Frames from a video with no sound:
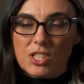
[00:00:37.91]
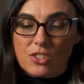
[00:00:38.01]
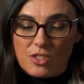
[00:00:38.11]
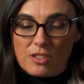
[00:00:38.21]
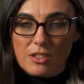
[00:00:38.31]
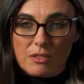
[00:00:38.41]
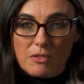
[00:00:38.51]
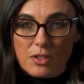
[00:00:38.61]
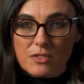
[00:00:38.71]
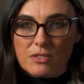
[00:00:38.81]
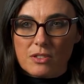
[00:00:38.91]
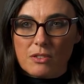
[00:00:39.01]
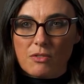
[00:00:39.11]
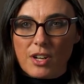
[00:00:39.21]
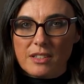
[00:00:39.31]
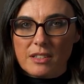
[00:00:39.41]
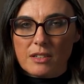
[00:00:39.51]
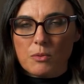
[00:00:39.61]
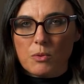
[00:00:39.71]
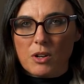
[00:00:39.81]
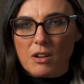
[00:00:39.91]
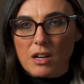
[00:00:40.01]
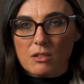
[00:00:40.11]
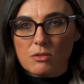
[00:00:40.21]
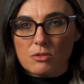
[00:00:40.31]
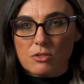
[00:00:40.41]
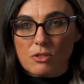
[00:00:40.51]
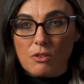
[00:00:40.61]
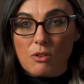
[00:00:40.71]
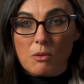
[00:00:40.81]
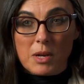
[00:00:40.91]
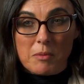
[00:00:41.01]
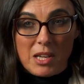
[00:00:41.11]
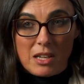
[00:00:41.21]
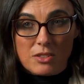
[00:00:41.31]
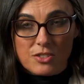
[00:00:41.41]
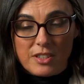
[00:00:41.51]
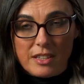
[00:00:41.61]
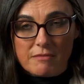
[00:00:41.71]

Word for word: teach at the University of Reading, where I also got my PhD.